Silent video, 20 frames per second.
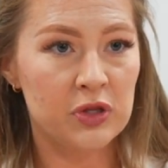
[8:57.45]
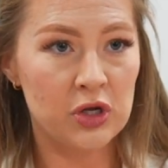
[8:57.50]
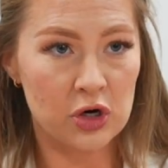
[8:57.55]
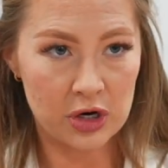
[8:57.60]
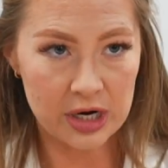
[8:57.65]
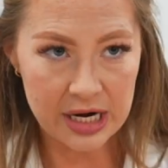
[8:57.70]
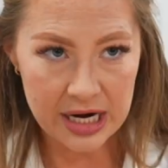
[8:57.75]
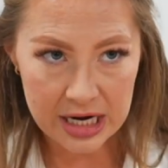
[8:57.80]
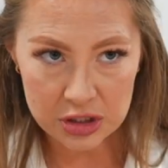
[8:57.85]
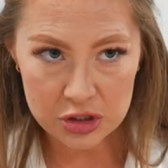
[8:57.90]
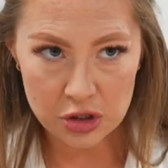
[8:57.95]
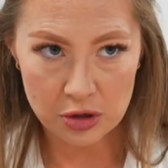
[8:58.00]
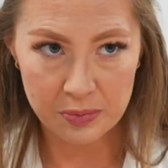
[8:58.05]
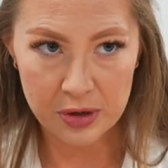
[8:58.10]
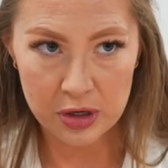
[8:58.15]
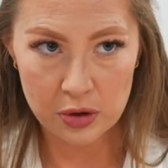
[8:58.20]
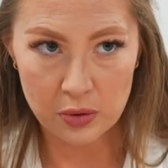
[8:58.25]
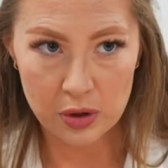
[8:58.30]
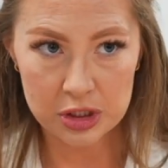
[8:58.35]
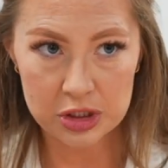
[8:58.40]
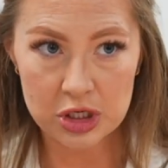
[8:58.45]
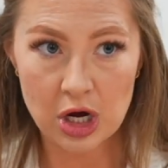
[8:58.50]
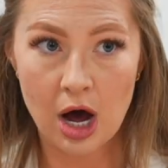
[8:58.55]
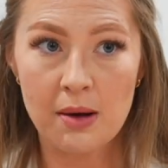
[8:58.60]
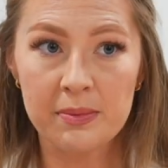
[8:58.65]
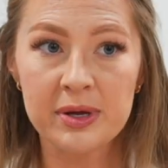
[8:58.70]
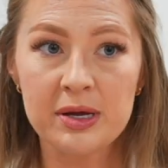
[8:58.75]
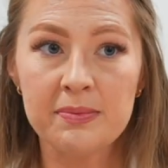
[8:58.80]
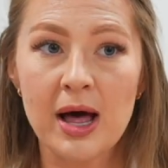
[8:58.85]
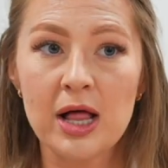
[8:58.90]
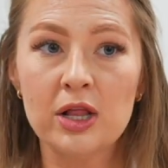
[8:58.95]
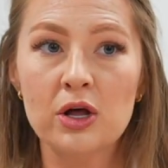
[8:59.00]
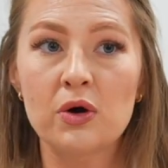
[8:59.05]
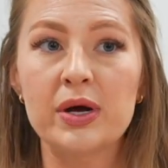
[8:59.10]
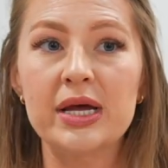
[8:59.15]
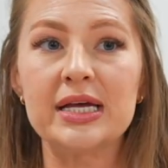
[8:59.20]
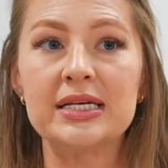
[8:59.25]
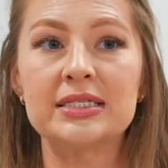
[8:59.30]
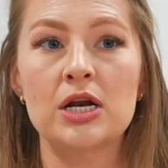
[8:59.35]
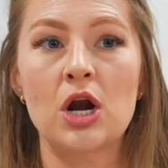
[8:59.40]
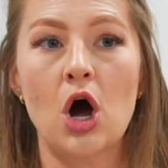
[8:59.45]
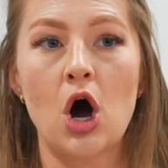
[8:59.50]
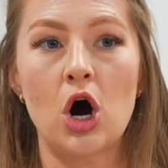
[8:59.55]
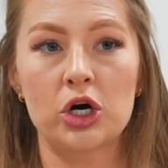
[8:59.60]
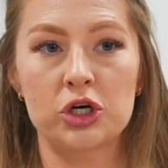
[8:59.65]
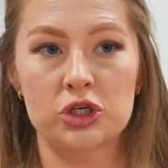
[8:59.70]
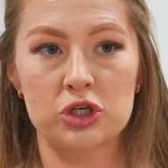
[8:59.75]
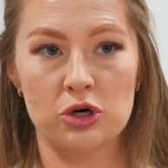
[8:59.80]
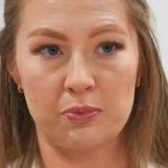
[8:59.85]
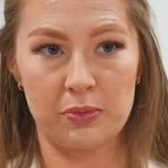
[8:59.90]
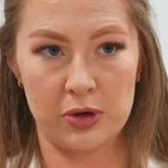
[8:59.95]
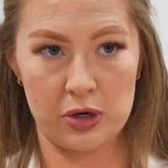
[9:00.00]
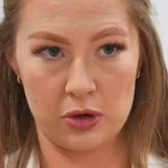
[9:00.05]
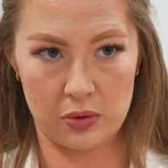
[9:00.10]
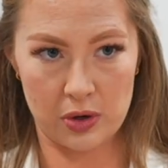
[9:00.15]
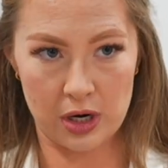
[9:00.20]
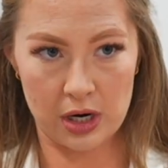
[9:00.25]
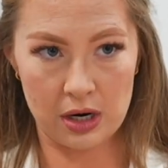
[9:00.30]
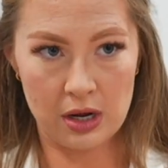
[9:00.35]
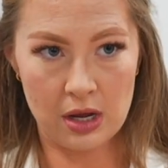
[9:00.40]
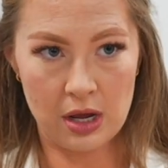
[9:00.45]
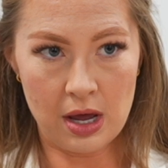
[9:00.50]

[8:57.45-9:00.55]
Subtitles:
You're an entrepreneur. Okay. Tommy Mello is an entrepreneur